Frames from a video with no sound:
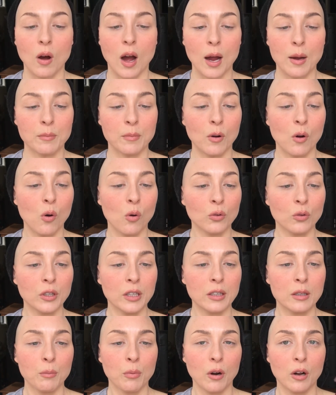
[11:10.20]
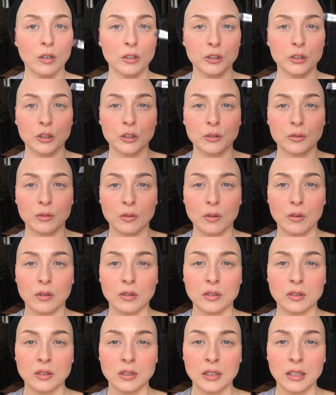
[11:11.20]
I'm holding the brush,
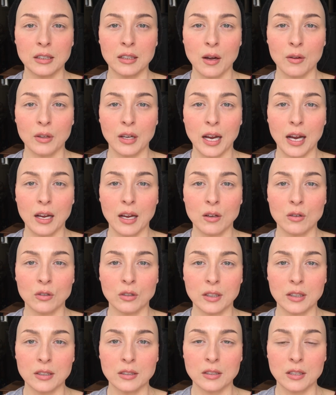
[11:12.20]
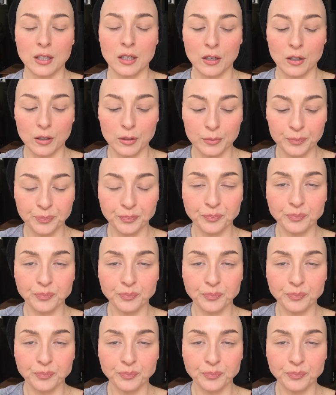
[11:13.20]
see how the angle is here?